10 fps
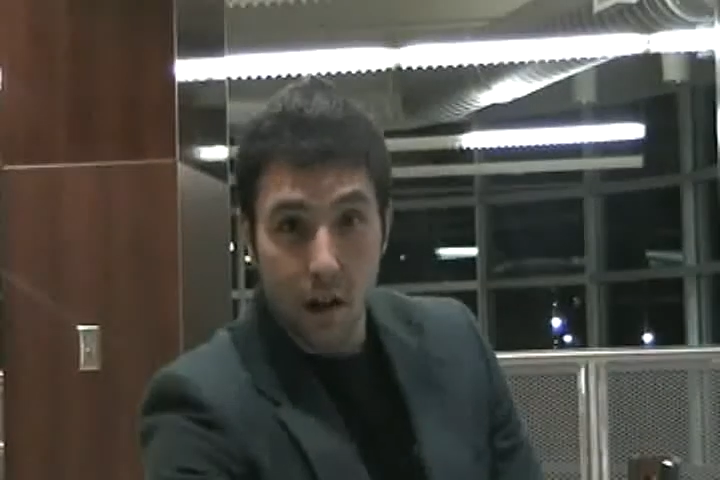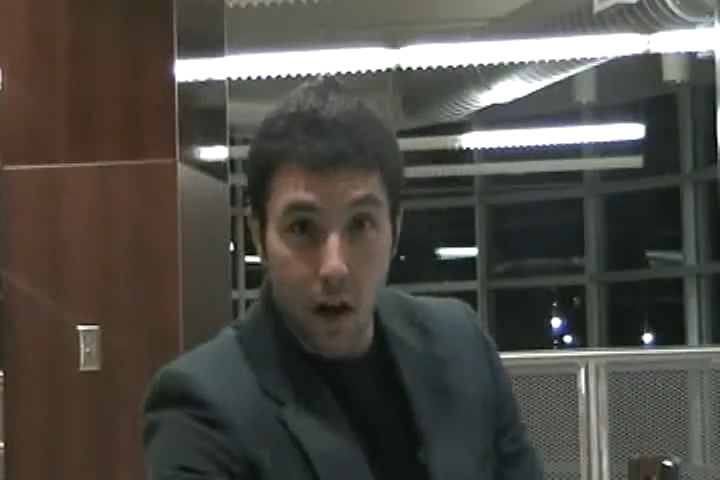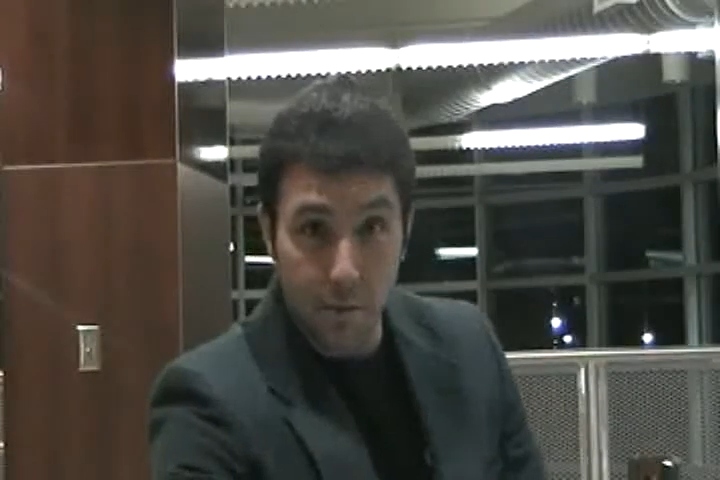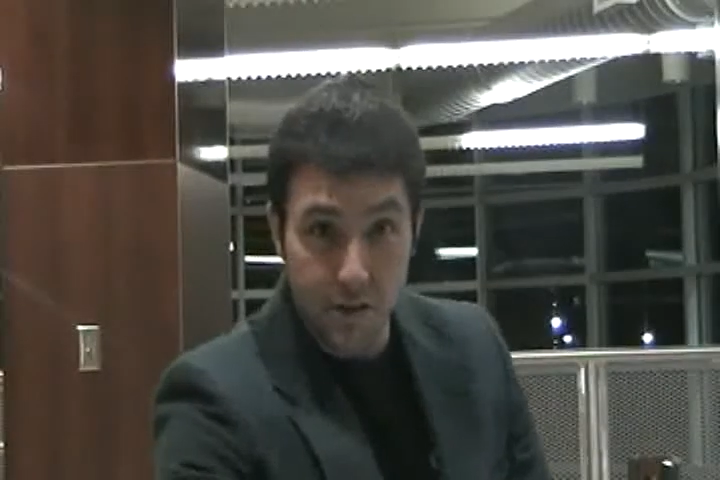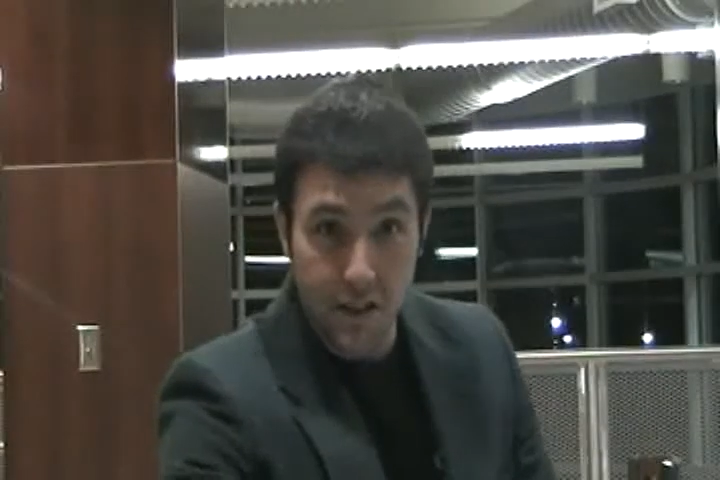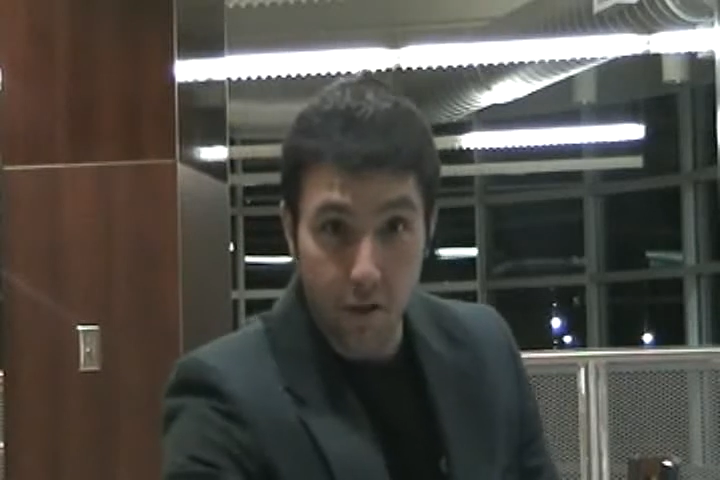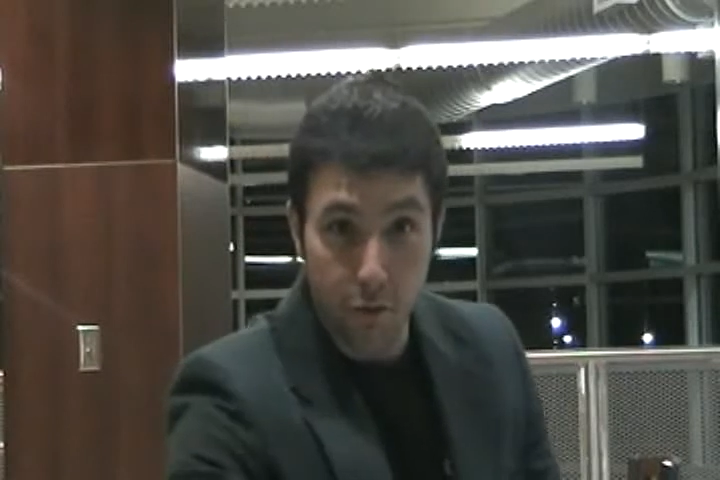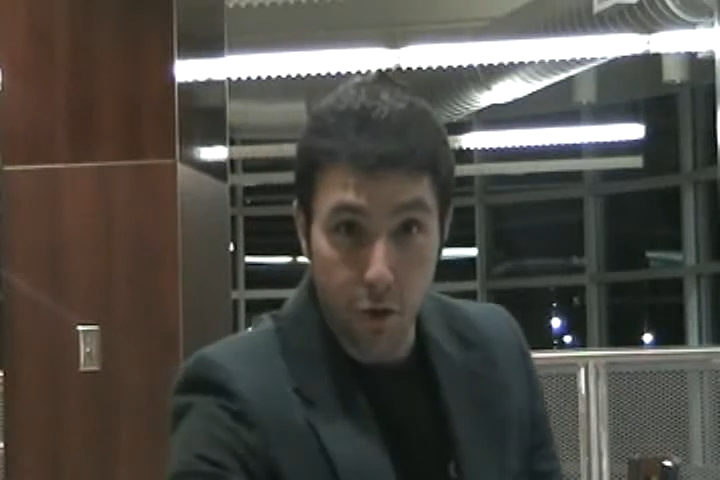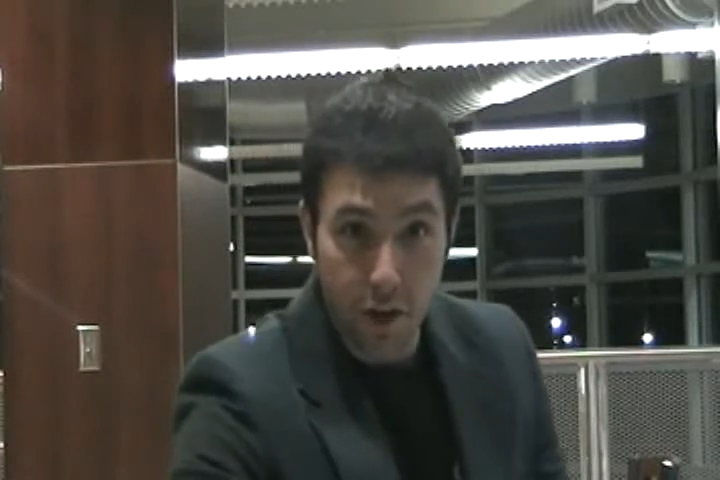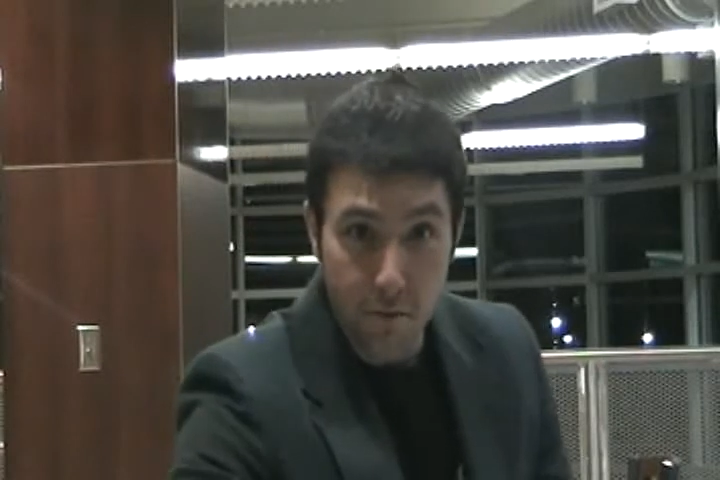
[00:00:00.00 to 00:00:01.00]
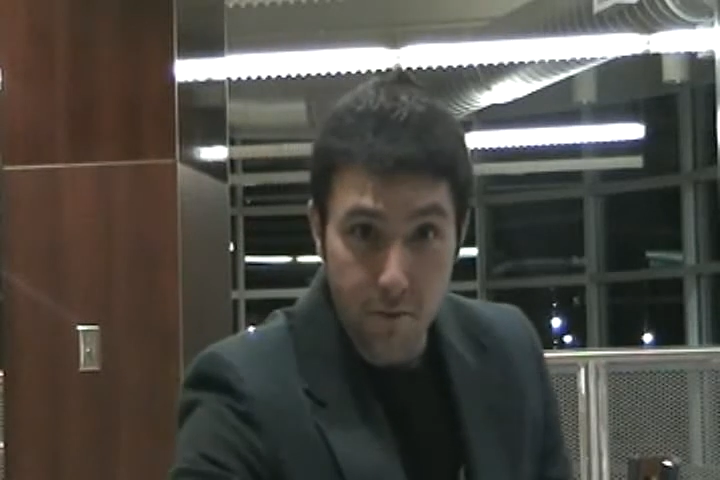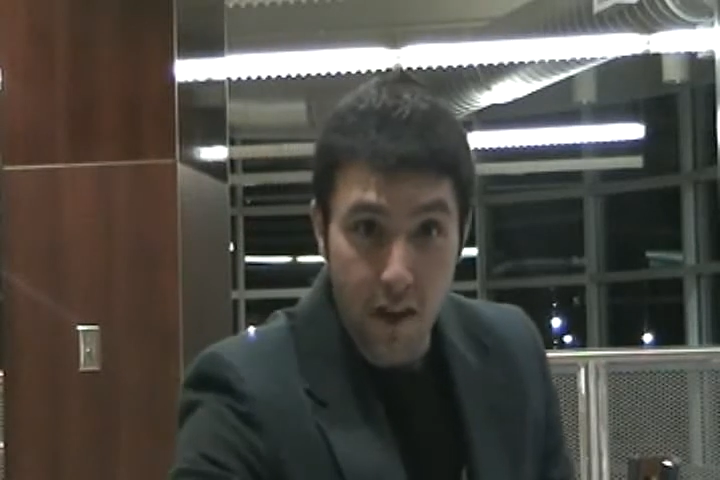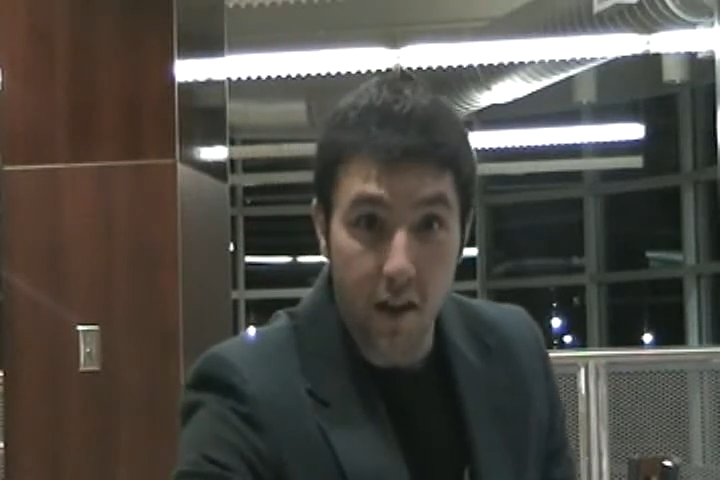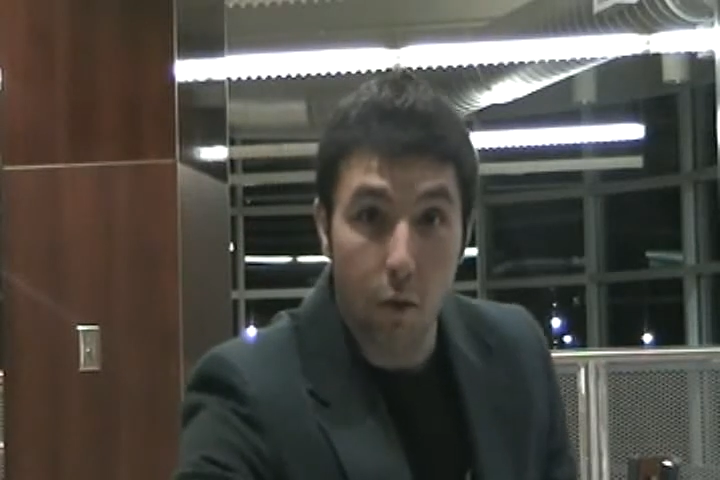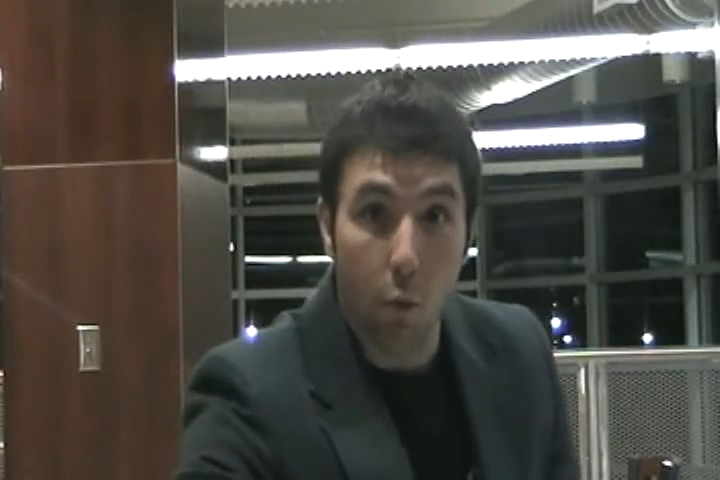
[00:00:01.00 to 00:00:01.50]
I'm Steve Rudy,
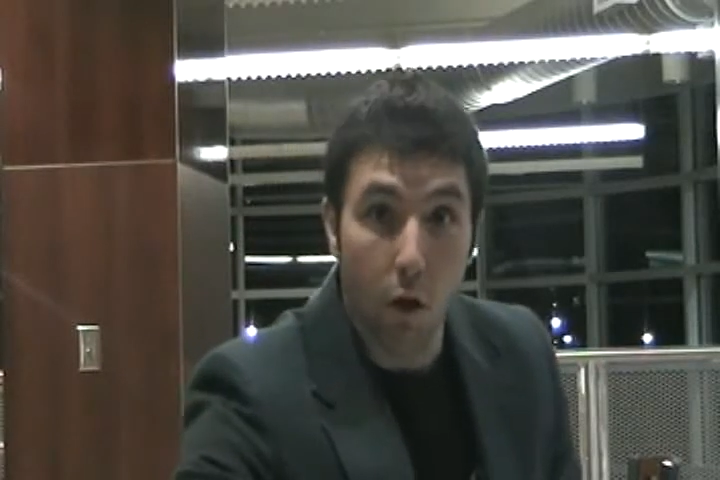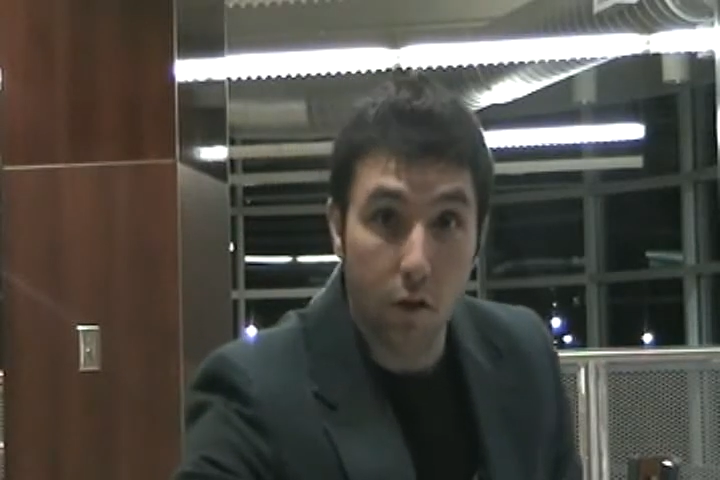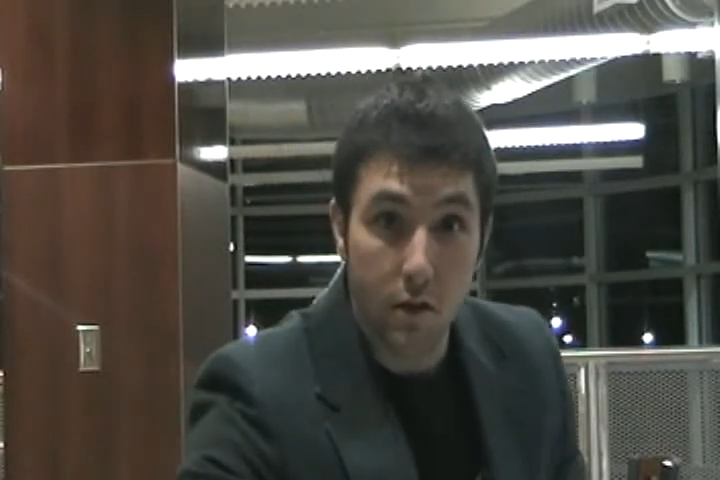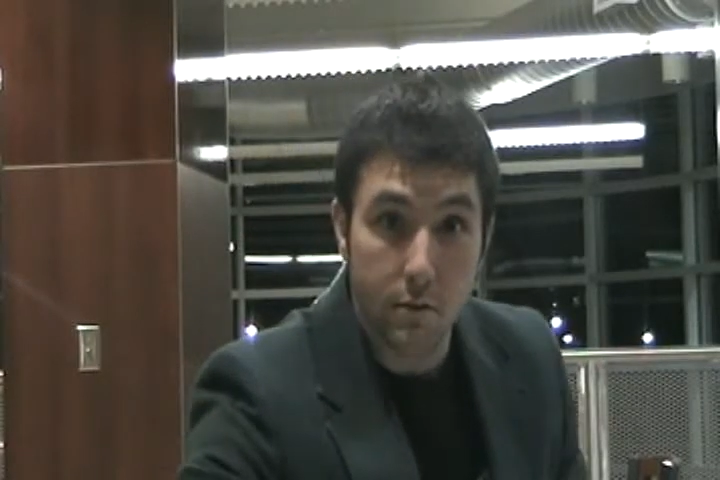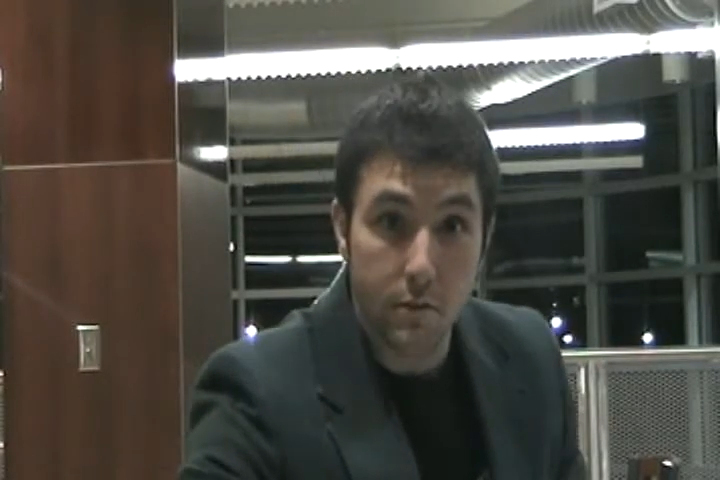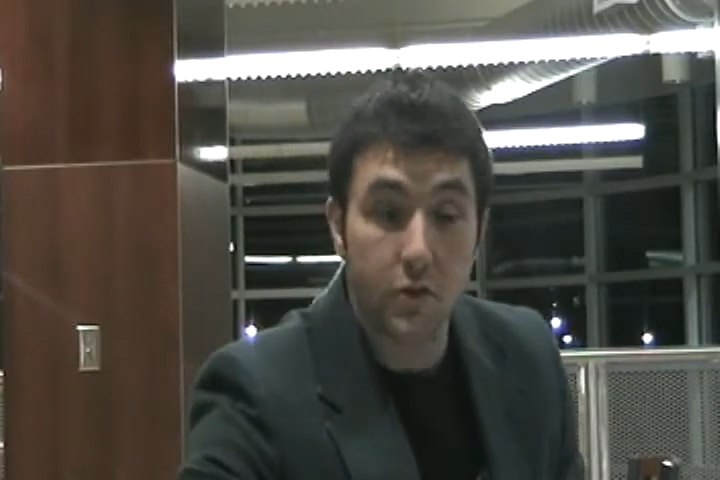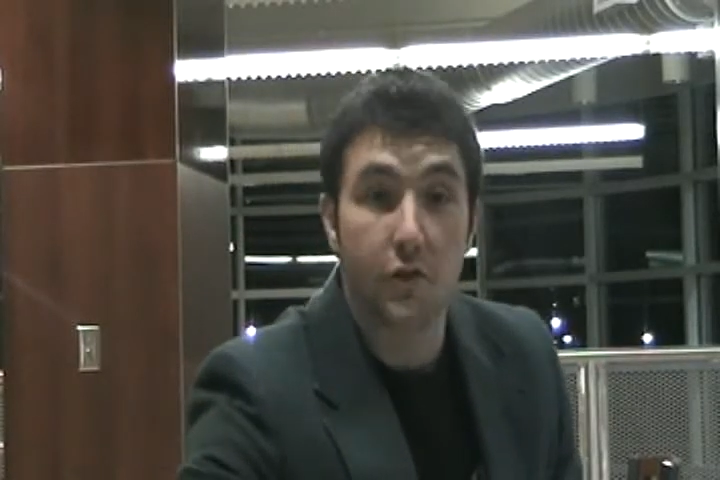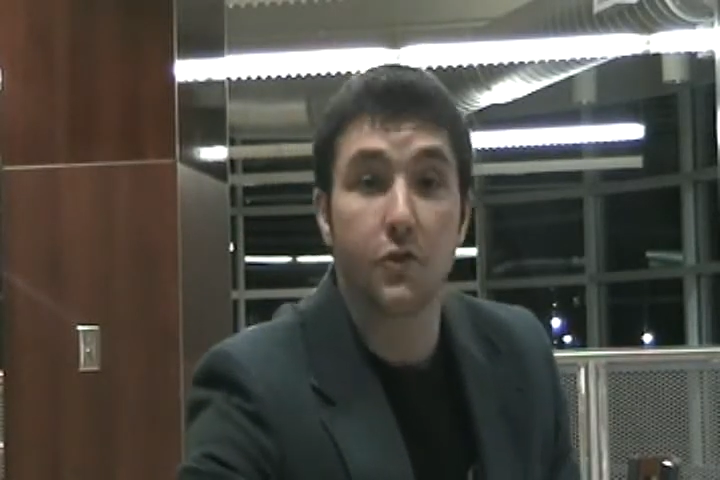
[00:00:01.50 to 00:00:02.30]
and welcome to